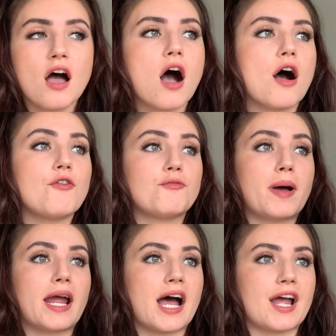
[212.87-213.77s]
of my
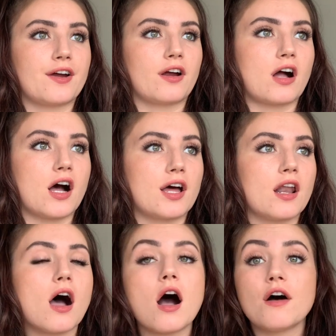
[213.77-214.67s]
higher God,
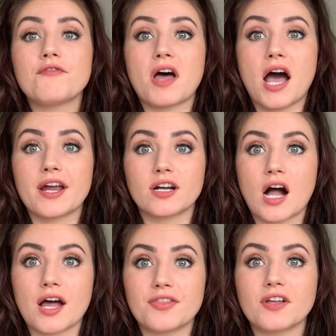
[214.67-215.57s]
of the higher
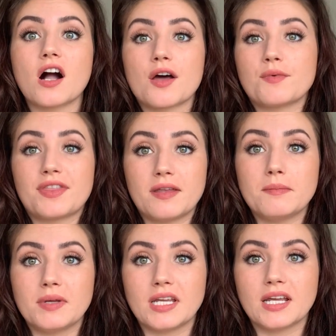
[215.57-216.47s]
God, the God within
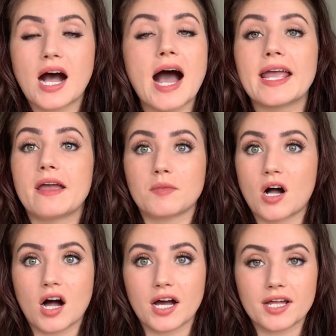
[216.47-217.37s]
me. I am
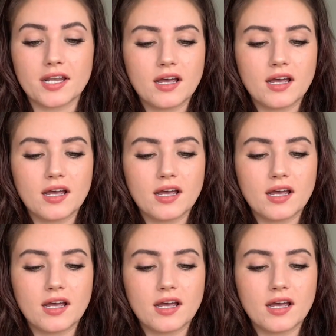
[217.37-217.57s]
God.